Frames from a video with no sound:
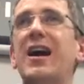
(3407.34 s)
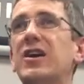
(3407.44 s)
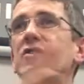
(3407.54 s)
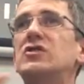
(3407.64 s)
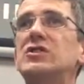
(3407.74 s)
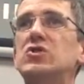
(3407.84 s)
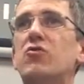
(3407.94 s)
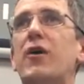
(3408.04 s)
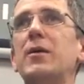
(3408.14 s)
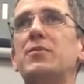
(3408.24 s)
I could
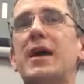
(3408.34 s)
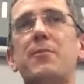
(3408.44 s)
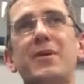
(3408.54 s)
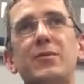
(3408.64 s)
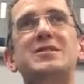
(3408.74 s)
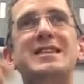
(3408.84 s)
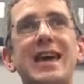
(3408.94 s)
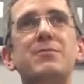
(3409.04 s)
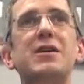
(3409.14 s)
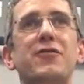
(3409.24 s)
describe that, but it would
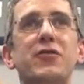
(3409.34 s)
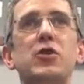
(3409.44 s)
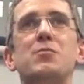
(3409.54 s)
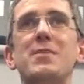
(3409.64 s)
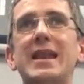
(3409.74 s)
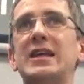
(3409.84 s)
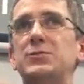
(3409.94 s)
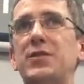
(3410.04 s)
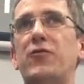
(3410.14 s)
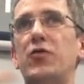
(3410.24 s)
take me a few minutes
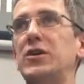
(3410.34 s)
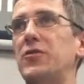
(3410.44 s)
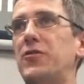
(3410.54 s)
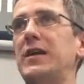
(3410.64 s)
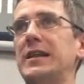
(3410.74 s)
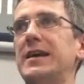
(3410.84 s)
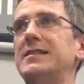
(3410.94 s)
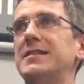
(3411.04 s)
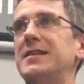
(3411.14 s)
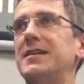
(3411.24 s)
before you feel
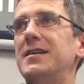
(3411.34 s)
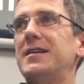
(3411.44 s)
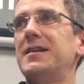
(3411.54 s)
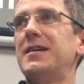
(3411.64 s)
it. Yeah.